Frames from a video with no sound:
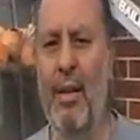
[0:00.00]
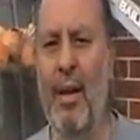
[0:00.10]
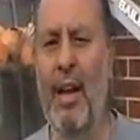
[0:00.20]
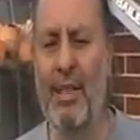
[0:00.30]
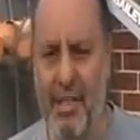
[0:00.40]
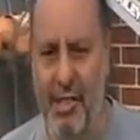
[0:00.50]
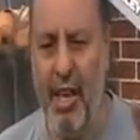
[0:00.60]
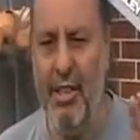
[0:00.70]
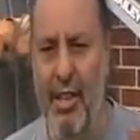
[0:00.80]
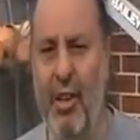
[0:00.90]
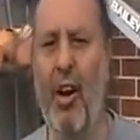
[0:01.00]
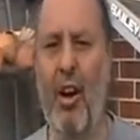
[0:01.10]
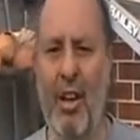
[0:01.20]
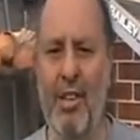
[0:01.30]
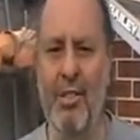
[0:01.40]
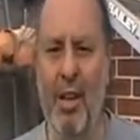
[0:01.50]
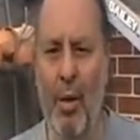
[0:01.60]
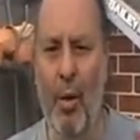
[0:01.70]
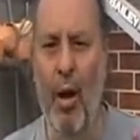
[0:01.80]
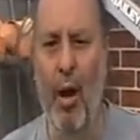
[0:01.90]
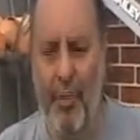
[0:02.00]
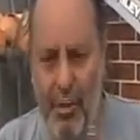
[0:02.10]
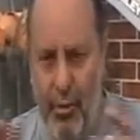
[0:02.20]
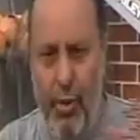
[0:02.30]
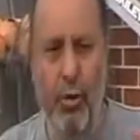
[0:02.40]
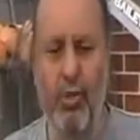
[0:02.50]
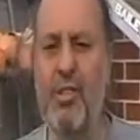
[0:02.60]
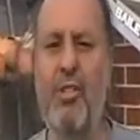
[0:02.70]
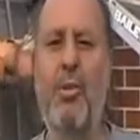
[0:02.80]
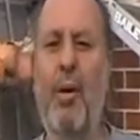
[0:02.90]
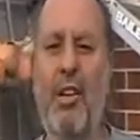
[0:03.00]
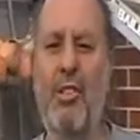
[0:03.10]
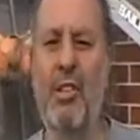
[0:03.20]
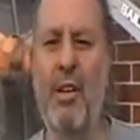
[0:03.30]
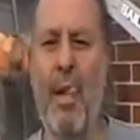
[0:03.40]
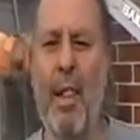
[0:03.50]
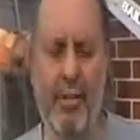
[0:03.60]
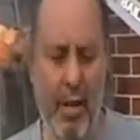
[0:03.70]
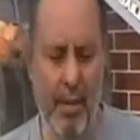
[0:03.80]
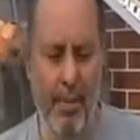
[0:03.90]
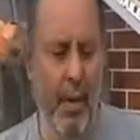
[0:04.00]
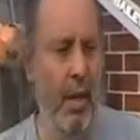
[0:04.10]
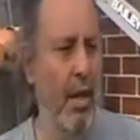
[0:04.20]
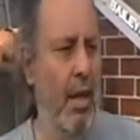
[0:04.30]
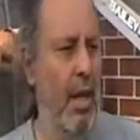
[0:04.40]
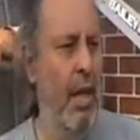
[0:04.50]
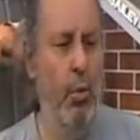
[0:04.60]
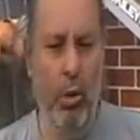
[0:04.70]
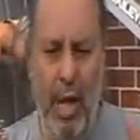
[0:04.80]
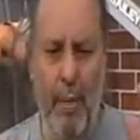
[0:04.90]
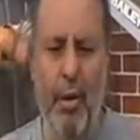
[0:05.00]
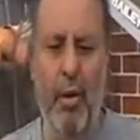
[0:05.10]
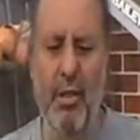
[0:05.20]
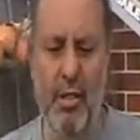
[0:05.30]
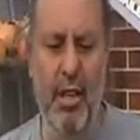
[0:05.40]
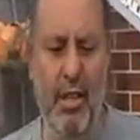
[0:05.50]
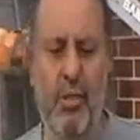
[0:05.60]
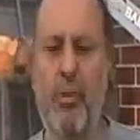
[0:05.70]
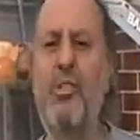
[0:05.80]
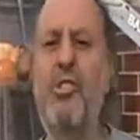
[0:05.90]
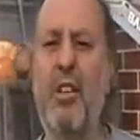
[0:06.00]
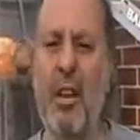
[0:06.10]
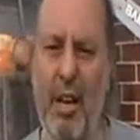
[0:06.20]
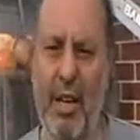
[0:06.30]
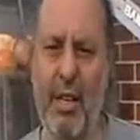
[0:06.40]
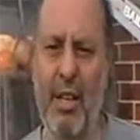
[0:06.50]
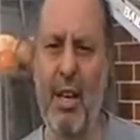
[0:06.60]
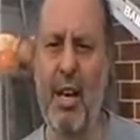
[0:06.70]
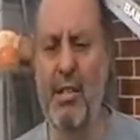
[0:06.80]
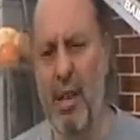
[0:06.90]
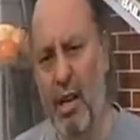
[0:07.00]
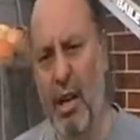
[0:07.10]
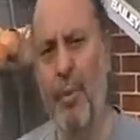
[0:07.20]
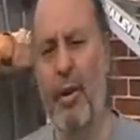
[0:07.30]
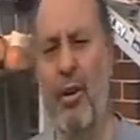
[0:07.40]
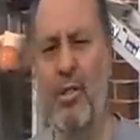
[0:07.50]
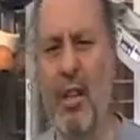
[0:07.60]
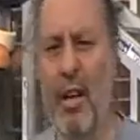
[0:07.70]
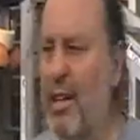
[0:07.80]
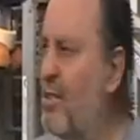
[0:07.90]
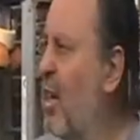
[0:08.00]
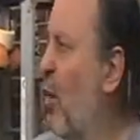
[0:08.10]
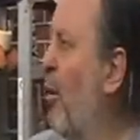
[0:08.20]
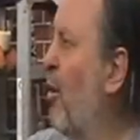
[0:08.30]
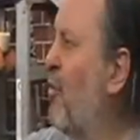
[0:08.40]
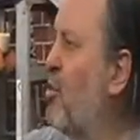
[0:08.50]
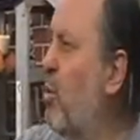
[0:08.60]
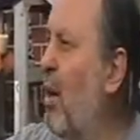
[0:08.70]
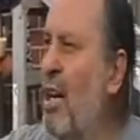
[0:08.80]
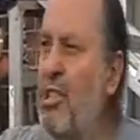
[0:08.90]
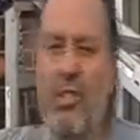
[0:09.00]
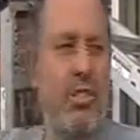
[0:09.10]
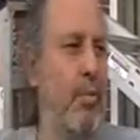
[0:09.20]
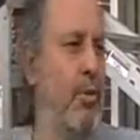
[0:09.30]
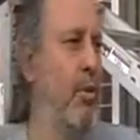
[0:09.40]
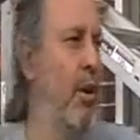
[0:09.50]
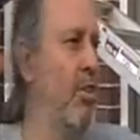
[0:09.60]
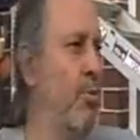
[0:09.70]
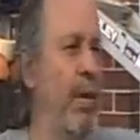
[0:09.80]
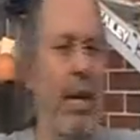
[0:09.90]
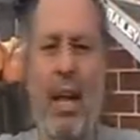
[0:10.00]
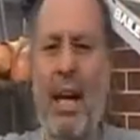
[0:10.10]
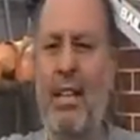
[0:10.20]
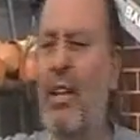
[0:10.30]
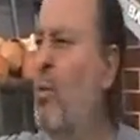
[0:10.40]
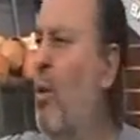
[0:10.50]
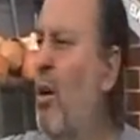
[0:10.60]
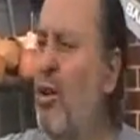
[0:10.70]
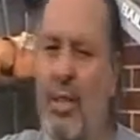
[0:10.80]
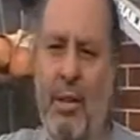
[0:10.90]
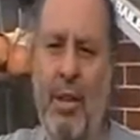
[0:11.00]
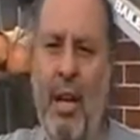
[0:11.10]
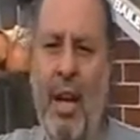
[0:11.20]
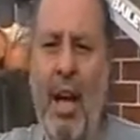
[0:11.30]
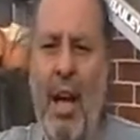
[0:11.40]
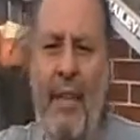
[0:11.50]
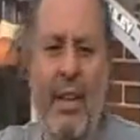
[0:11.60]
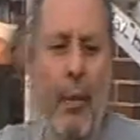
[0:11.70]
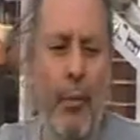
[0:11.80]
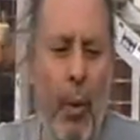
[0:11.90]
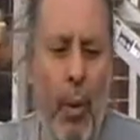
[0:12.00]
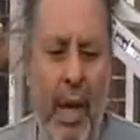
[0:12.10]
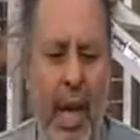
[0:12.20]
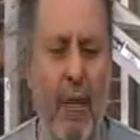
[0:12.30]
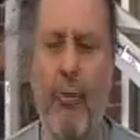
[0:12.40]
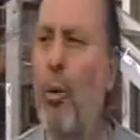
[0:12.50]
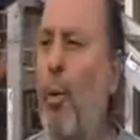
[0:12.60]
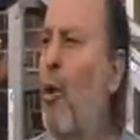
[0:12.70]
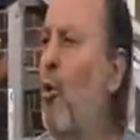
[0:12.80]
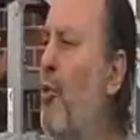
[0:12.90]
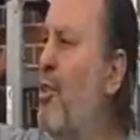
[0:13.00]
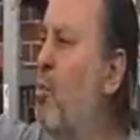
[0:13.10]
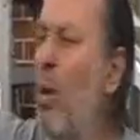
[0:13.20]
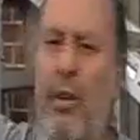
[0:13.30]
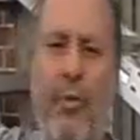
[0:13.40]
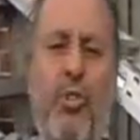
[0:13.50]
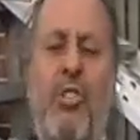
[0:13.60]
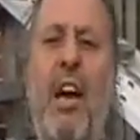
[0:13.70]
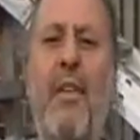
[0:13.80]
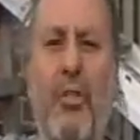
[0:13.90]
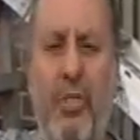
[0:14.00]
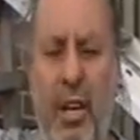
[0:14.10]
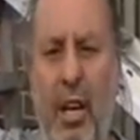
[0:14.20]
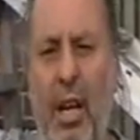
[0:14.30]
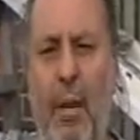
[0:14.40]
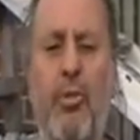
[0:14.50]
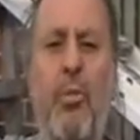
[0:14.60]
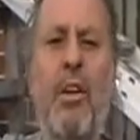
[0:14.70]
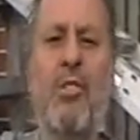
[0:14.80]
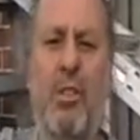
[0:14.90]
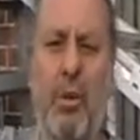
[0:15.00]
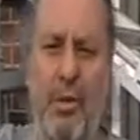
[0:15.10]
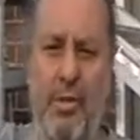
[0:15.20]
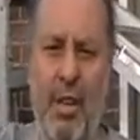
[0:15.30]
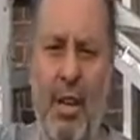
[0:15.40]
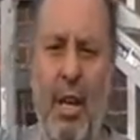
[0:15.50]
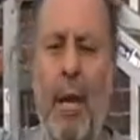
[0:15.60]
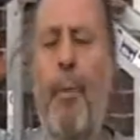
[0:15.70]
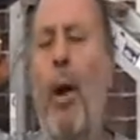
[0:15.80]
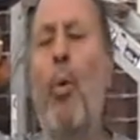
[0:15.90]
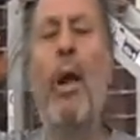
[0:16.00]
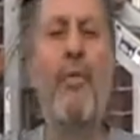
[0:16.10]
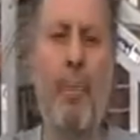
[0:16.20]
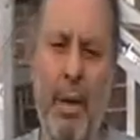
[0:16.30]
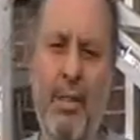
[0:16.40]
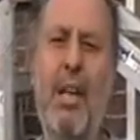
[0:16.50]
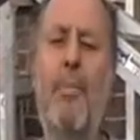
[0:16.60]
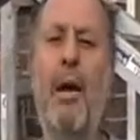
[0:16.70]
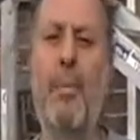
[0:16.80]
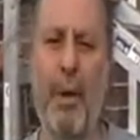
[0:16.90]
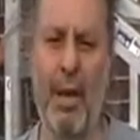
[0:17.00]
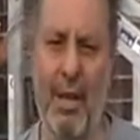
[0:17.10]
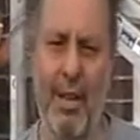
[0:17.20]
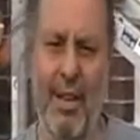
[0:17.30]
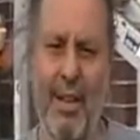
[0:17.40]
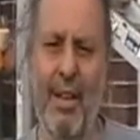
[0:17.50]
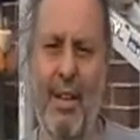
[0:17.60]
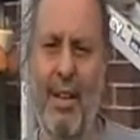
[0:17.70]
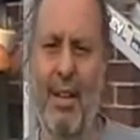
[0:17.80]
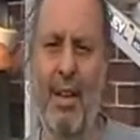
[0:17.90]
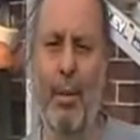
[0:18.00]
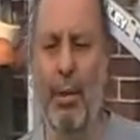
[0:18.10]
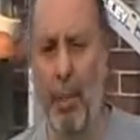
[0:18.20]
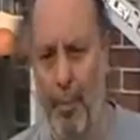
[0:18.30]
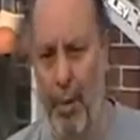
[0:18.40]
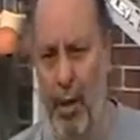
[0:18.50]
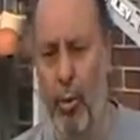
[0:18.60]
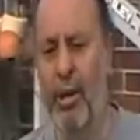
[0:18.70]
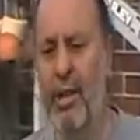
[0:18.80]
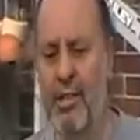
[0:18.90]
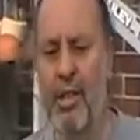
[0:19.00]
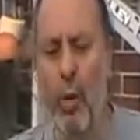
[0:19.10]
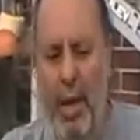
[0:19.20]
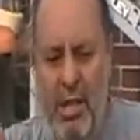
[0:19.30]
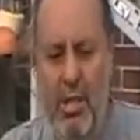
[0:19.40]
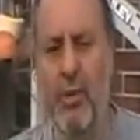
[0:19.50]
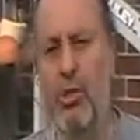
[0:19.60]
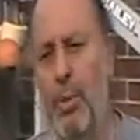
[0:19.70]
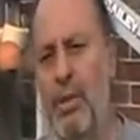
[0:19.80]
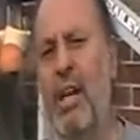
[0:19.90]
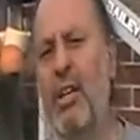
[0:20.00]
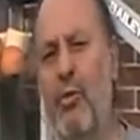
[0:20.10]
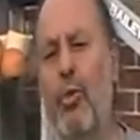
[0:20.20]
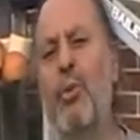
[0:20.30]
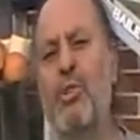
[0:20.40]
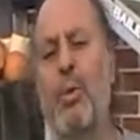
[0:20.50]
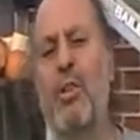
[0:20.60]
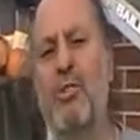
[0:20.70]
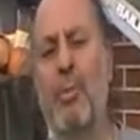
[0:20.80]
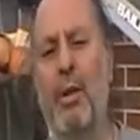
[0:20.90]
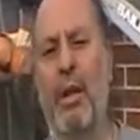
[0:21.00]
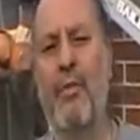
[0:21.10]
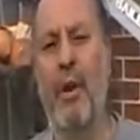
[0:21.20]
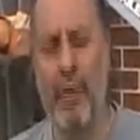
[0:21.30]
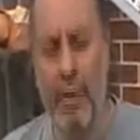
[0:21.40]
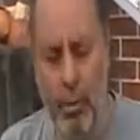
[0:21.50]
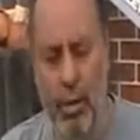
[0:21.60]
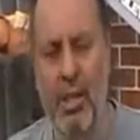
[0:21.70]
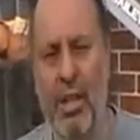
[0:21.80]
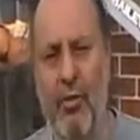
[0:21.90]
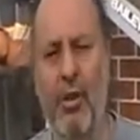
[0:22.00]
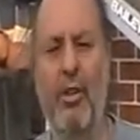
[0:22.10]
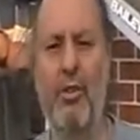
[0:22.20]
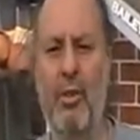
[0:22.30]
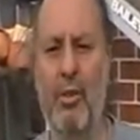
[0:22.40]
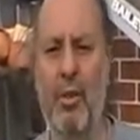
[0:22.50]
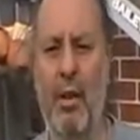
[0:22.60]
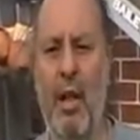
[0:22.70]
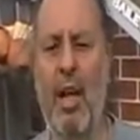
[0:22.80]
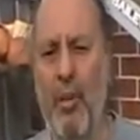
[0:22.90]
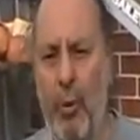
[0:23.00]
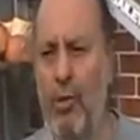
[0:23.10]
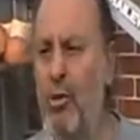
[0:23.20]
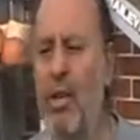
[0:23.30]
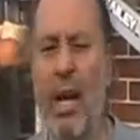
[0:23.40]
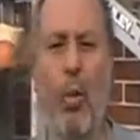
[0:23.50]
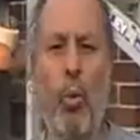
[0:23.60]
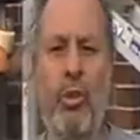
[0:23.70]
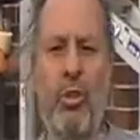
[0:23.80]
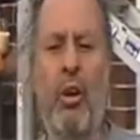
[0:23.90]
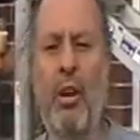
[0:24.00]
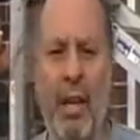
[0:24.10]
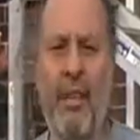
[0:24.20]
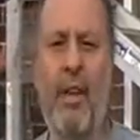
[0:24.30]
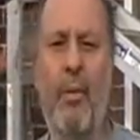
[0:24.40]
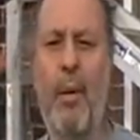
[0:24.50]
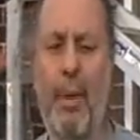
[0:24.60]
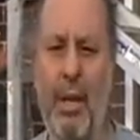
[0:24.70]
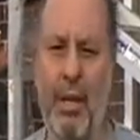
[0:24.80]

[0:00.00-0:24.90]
under the guise of this feel-good situation. So it will come across like it's Christian-like. It's going to come across like we've got this relationship to a cosmic galactic world, and that we're cared for by all these wonderful saviours who are going to come to rescue us, by whatever means they may be. But the point is that each of us should be taking full responsibility for everything we think, feel and do. If we do that, we do not need their remedy.